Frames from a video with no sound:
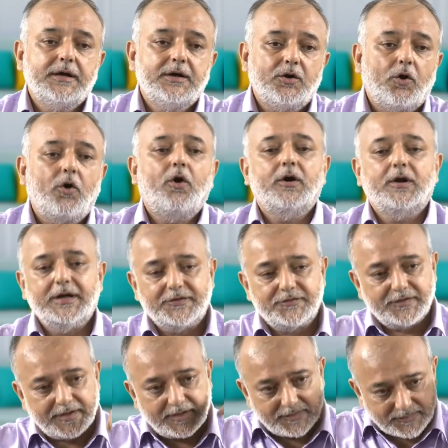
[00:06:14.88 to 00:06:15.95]
or let us
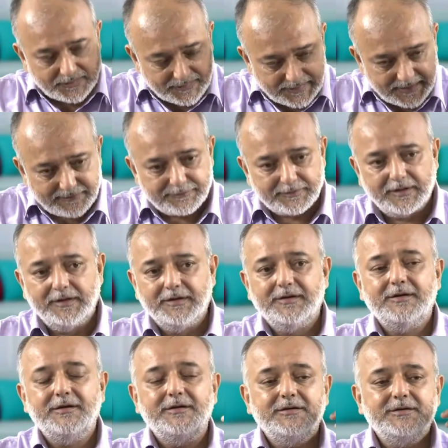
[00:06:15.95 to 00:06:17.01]
say several
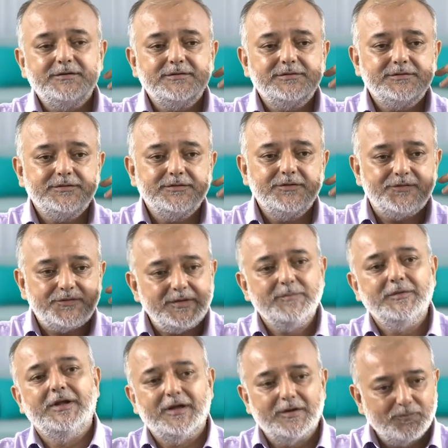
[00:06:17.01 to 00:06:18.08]

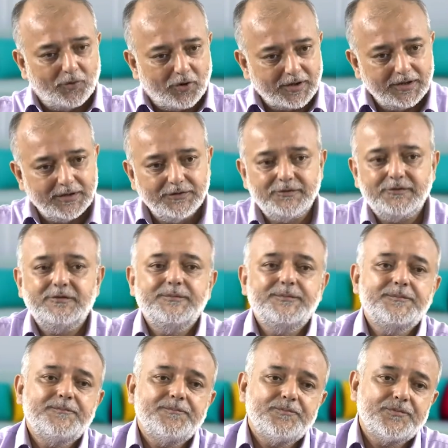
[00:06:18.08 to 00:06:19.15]
similar models
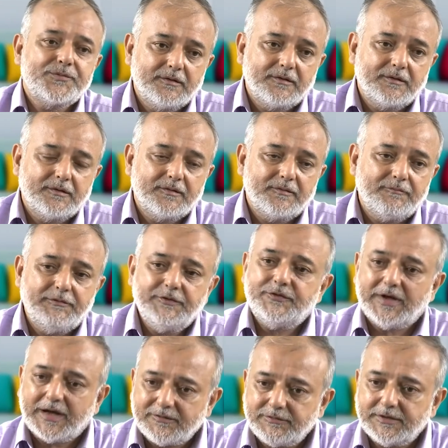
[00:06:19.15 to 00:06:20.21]
which
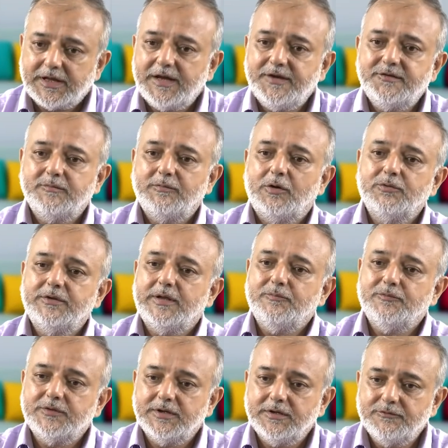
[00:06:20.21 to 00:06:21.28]
advertise about
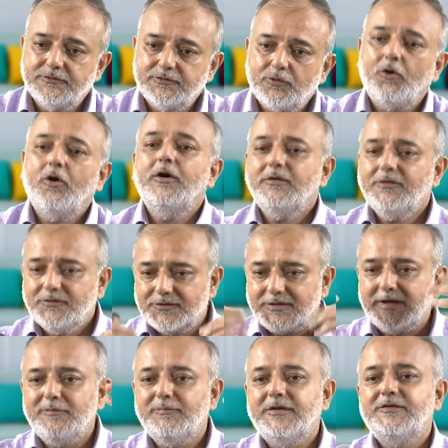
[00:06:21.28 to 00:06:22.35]
themselves or
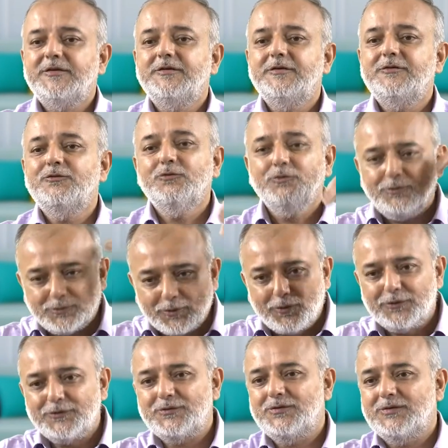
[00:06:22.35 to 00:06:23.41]
send messages to
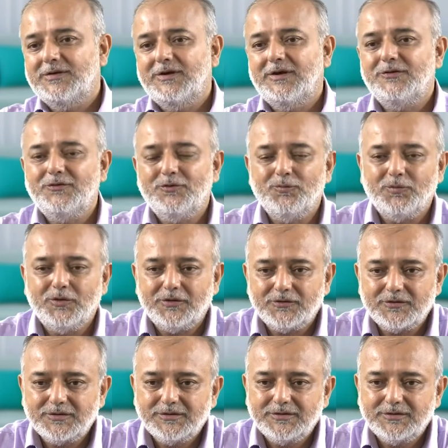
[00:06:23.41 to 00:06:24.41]
those consumers.